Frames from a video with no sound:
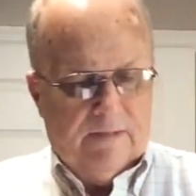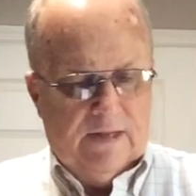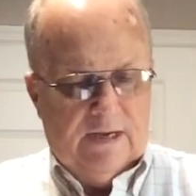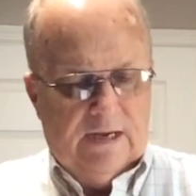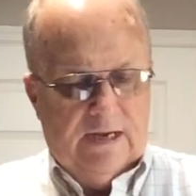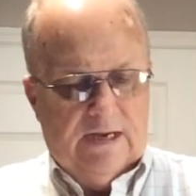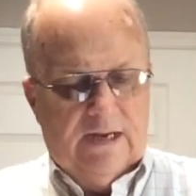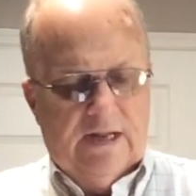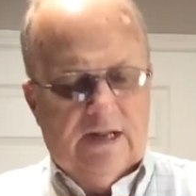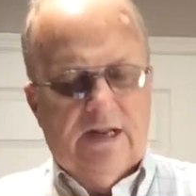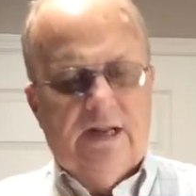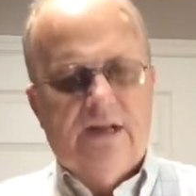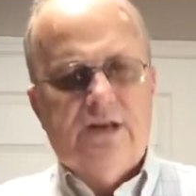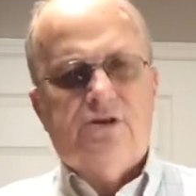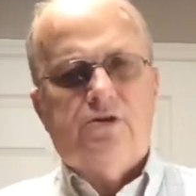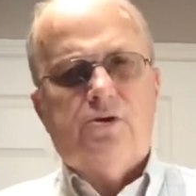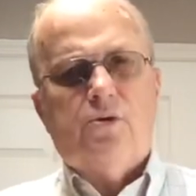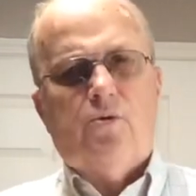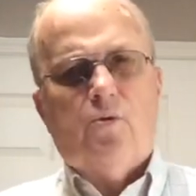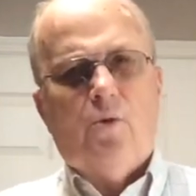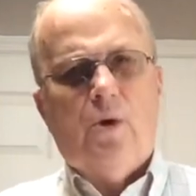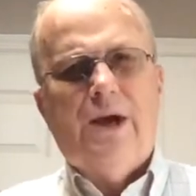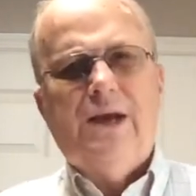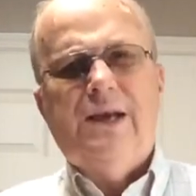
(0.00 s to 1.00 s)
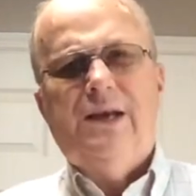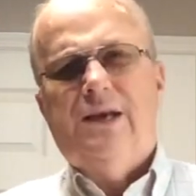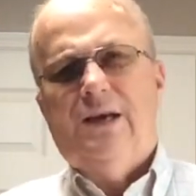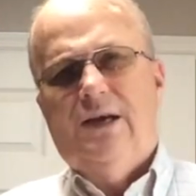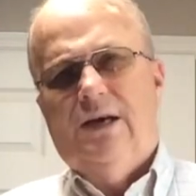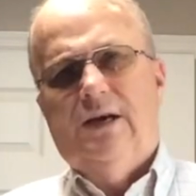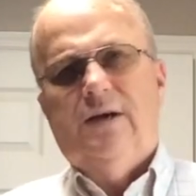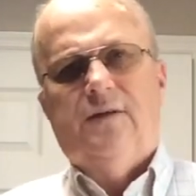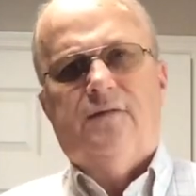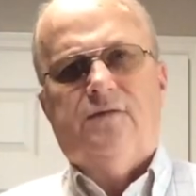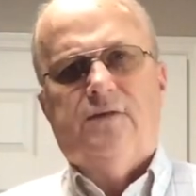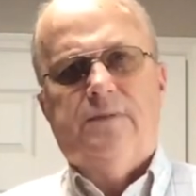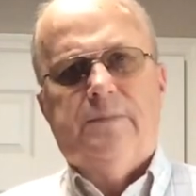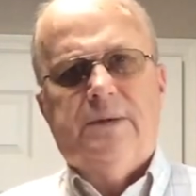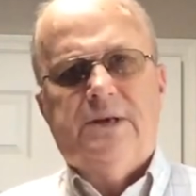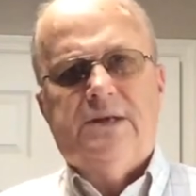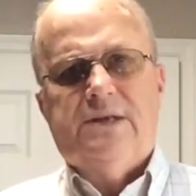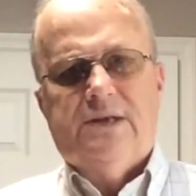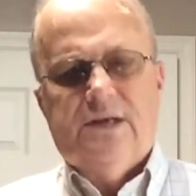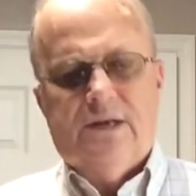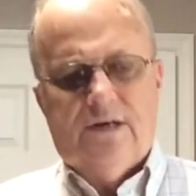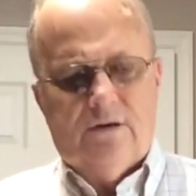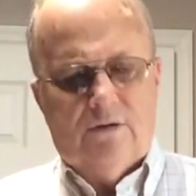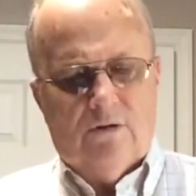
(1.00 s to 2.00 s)
And it is a great gift to be
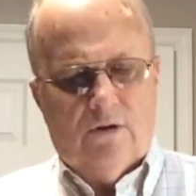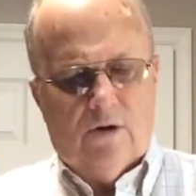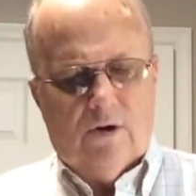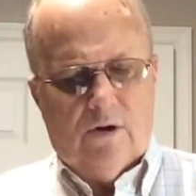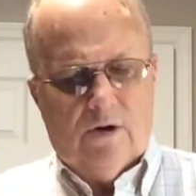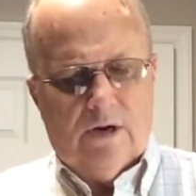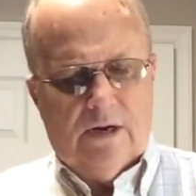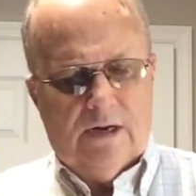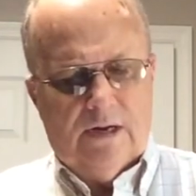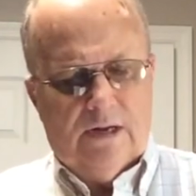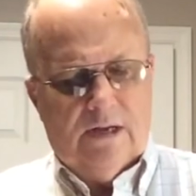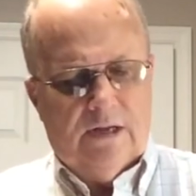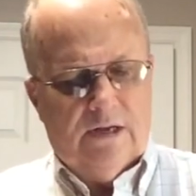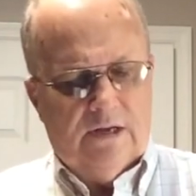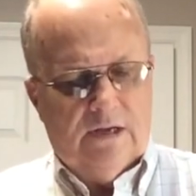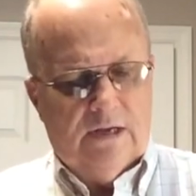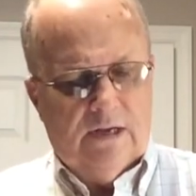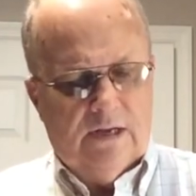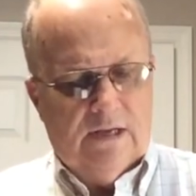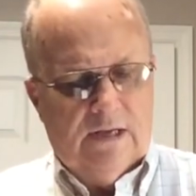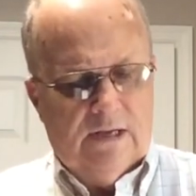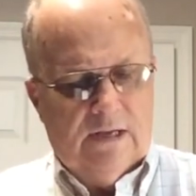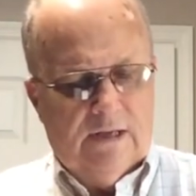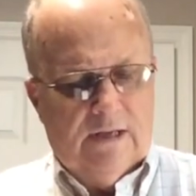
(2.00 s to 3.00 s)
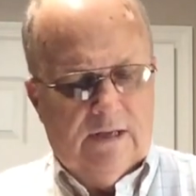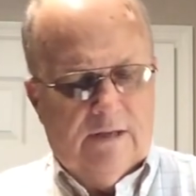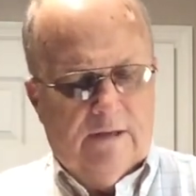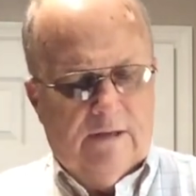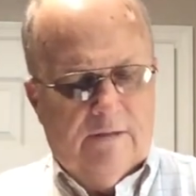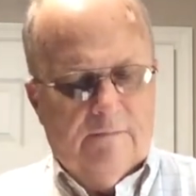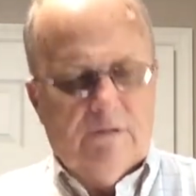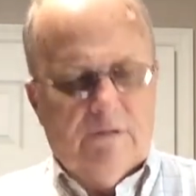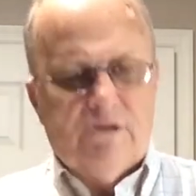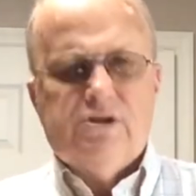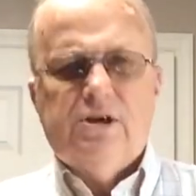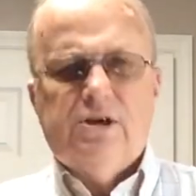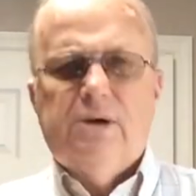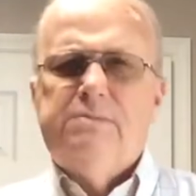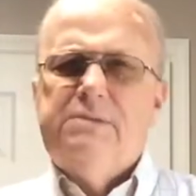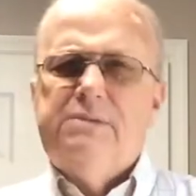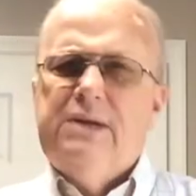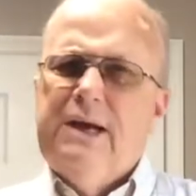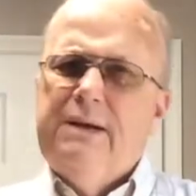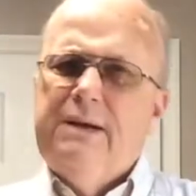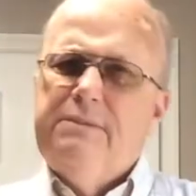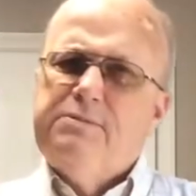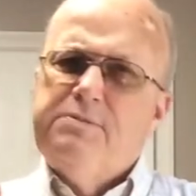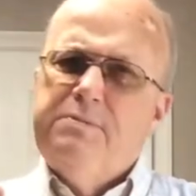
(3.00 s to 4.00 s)
tender-hearted. But
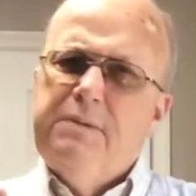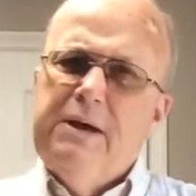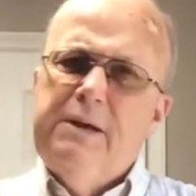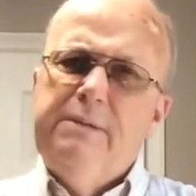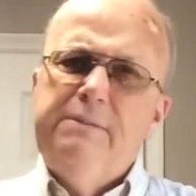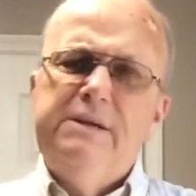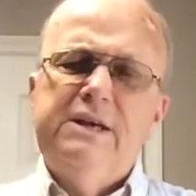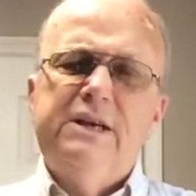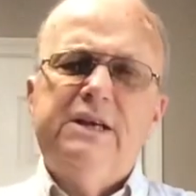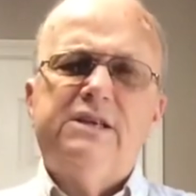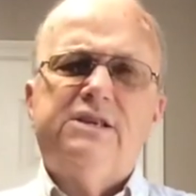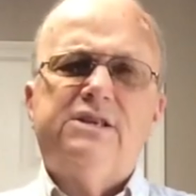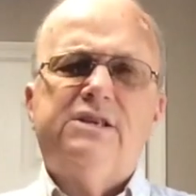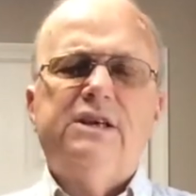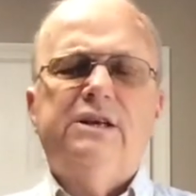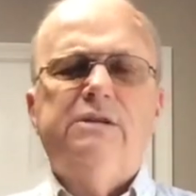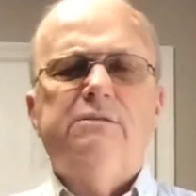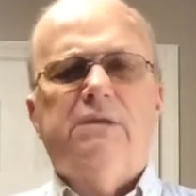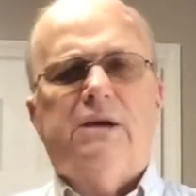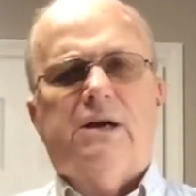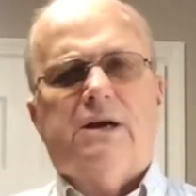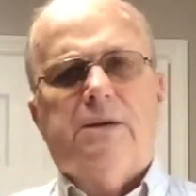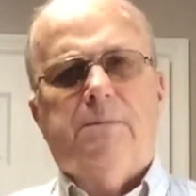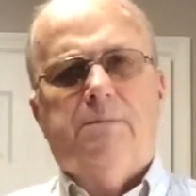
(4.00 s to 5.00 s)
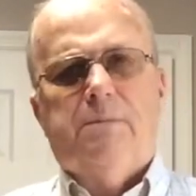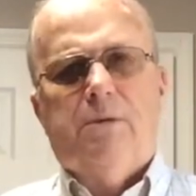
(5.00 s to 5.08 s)
sometimes maybe it seems like a